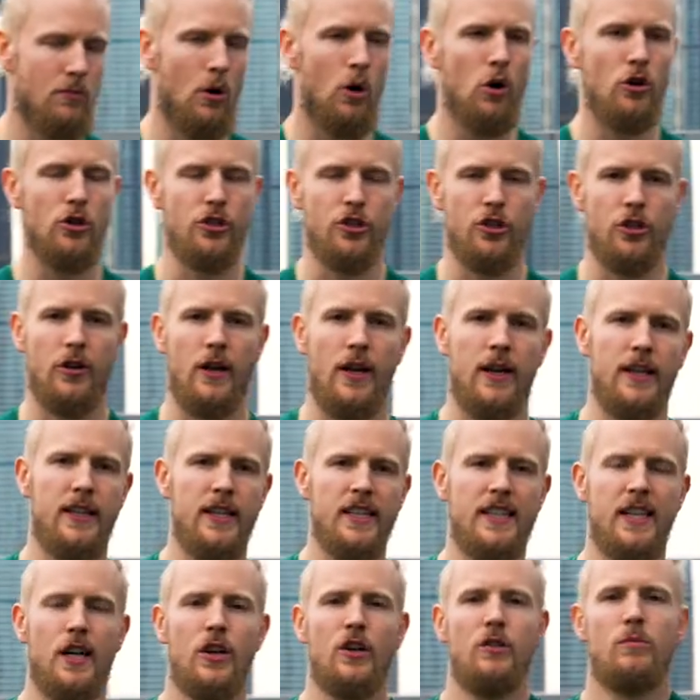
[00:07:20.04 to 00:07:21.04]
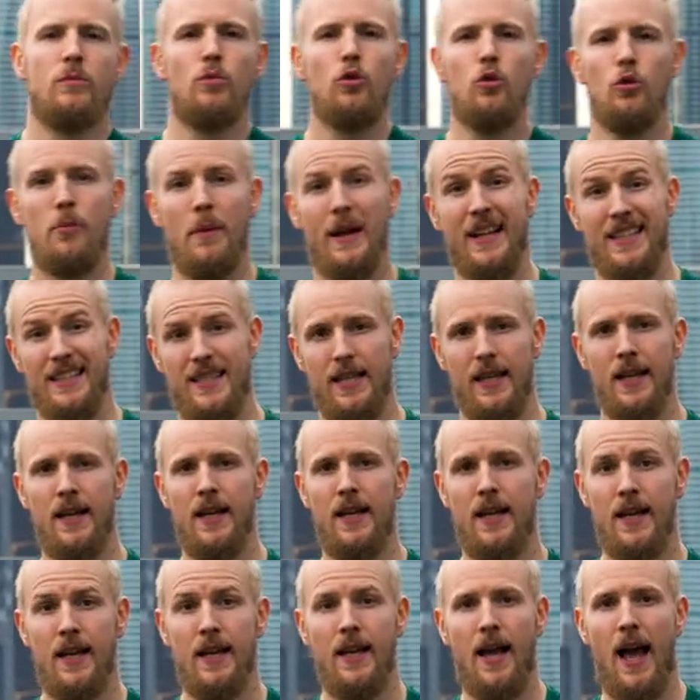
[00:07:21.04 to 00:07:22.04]
motion, this kind of movements,
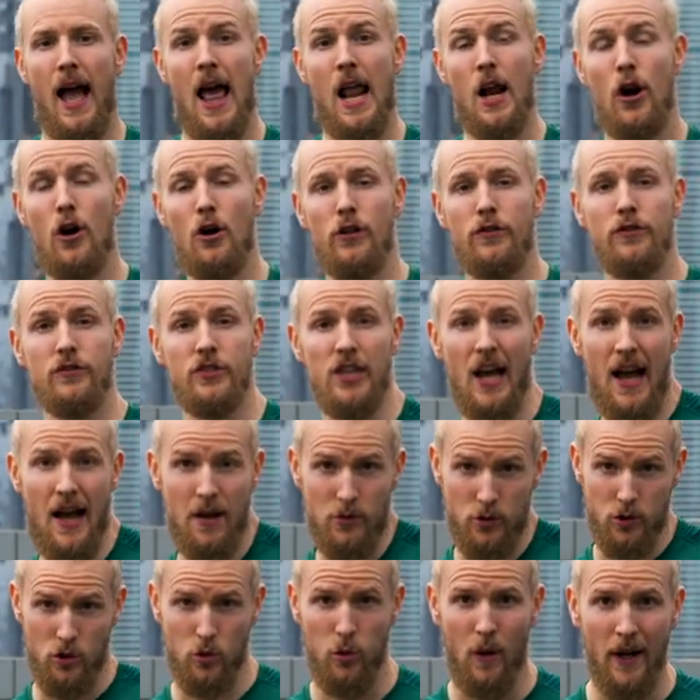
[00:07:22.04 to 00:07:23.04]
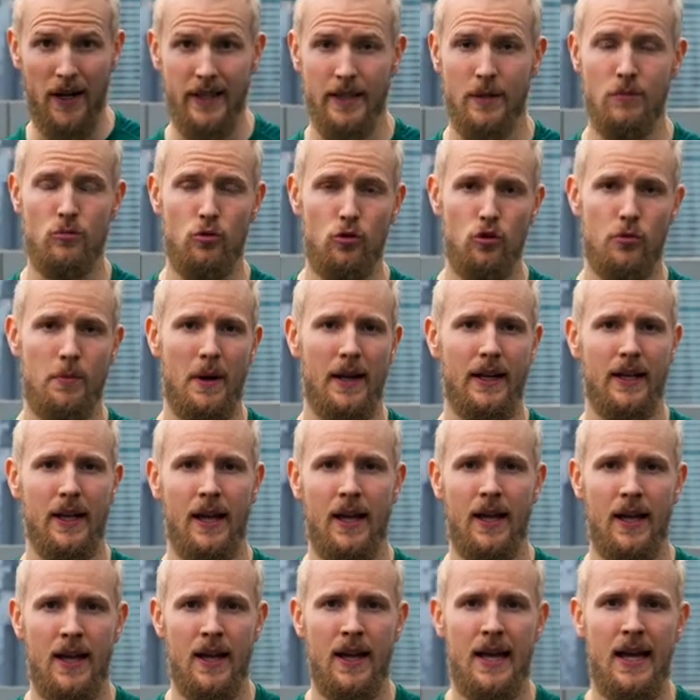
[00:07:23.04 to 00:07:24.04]
a lot of the times, quality movement,
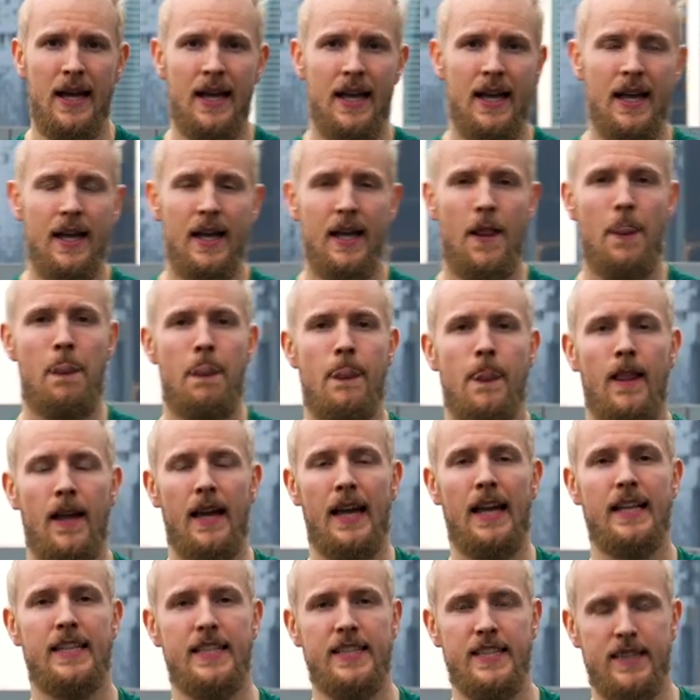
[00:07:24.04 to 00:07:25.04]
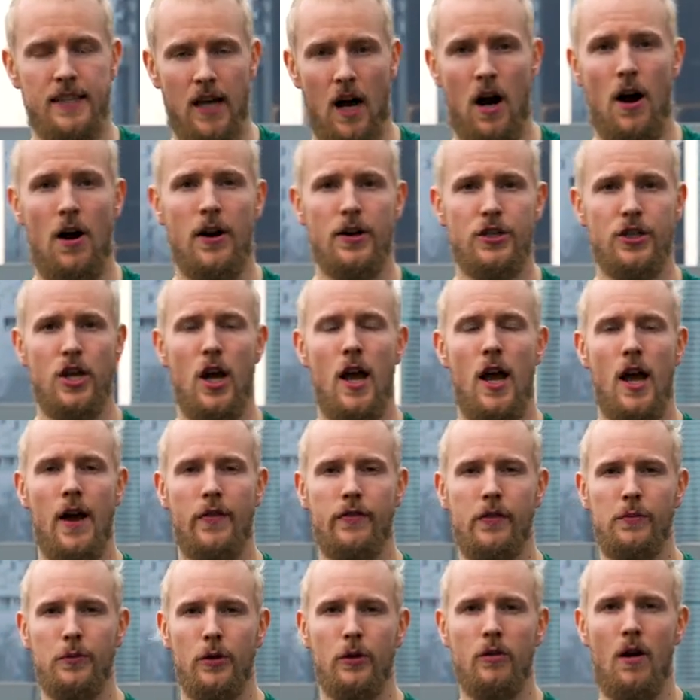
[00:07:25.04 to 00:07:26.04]
it starts
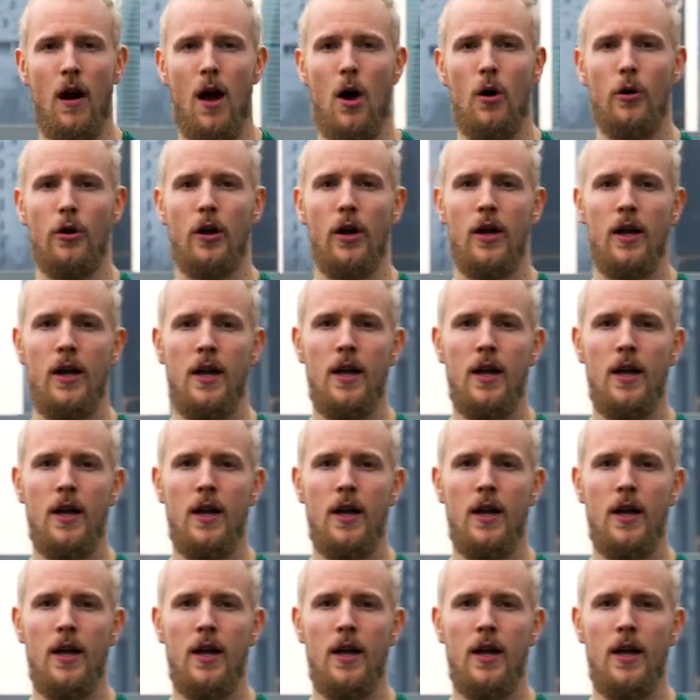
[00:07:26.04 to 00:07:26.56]
from the ground.